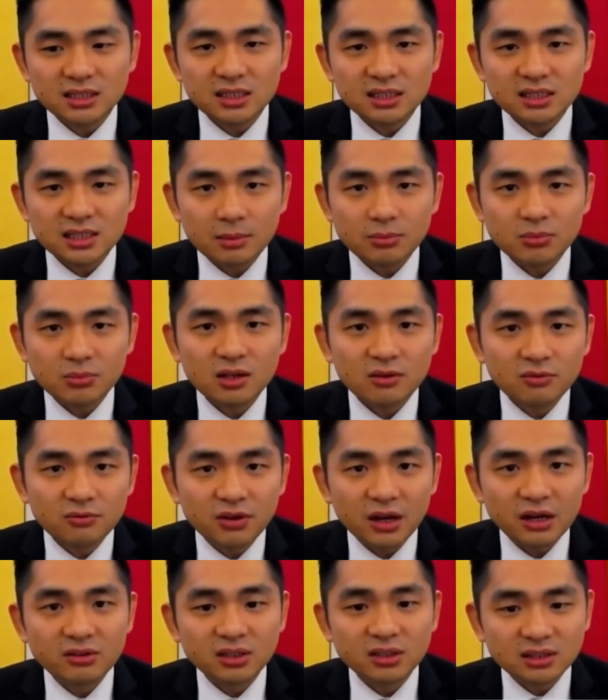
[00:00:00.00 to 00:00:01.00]
is something
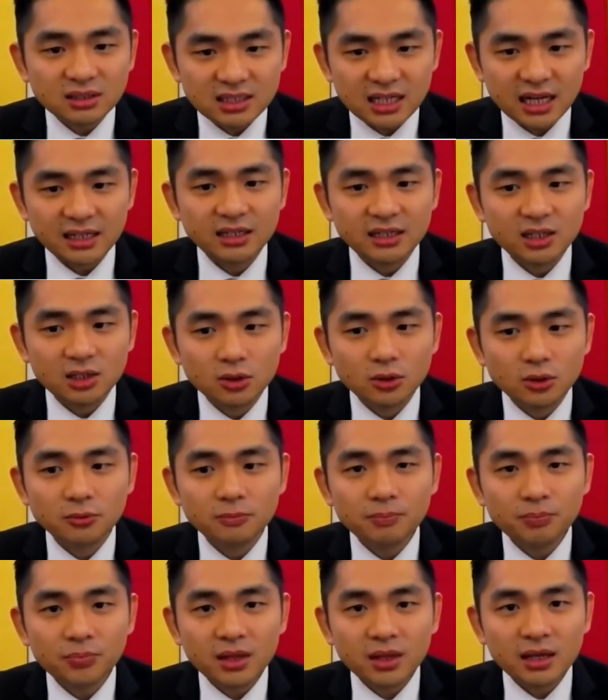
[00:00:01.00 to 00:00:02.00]
very
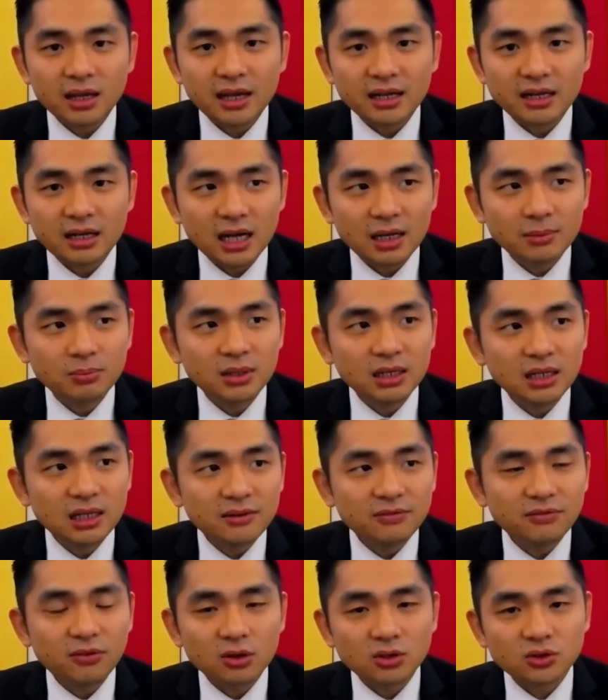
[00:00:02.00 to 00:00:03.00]
technical. And I
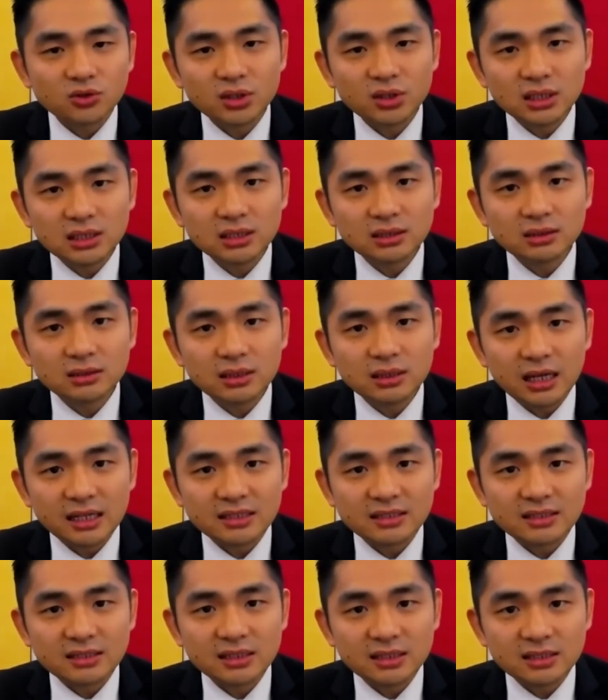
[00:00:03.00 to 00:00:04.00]
believe Australian
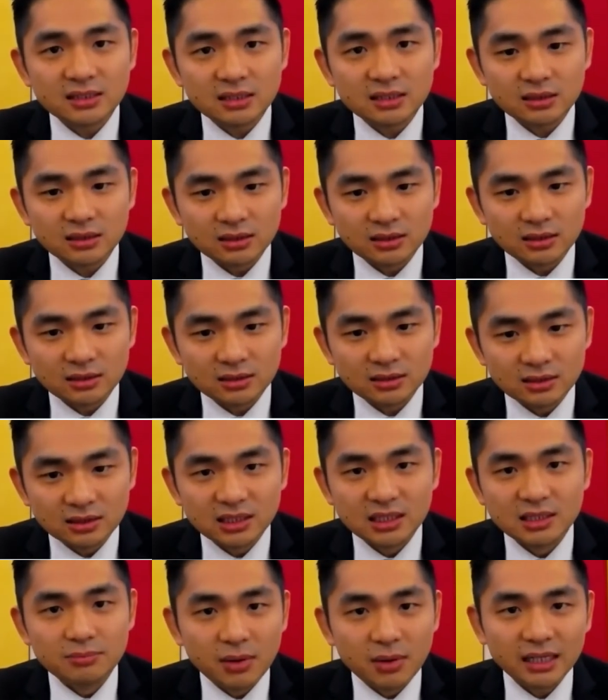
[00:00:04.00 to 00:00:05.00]
has this
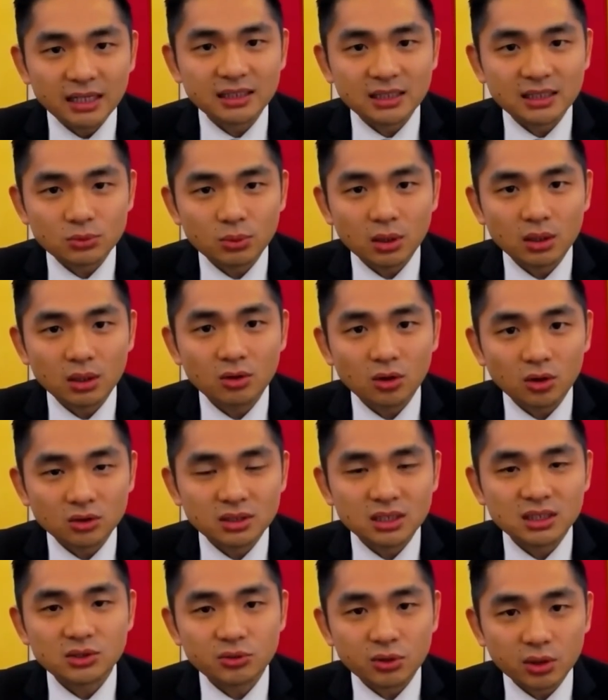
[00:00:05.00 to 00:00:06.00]
demand as well, or
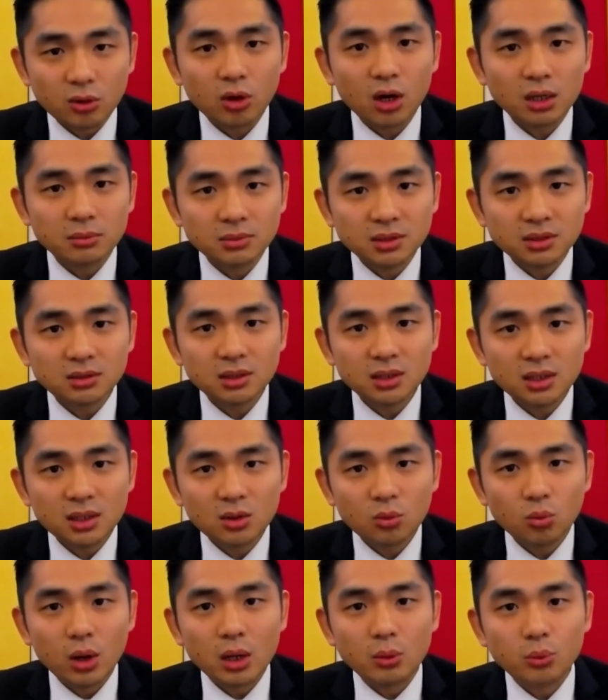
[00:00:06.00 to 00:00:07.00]
this requirement,
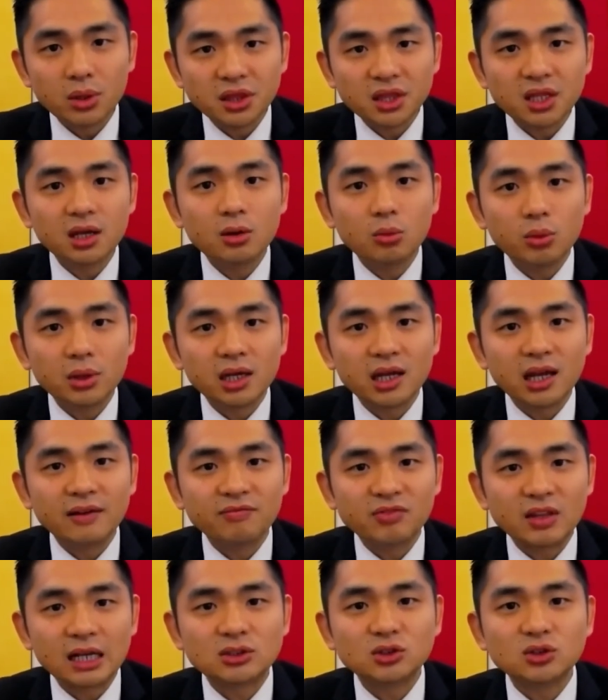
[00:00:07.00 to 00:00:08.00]
where we think we
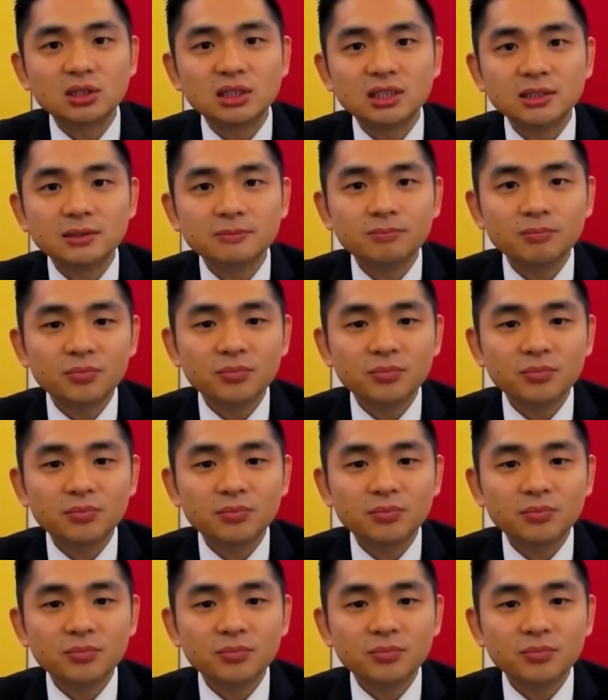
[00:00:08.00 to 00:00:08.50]
can actually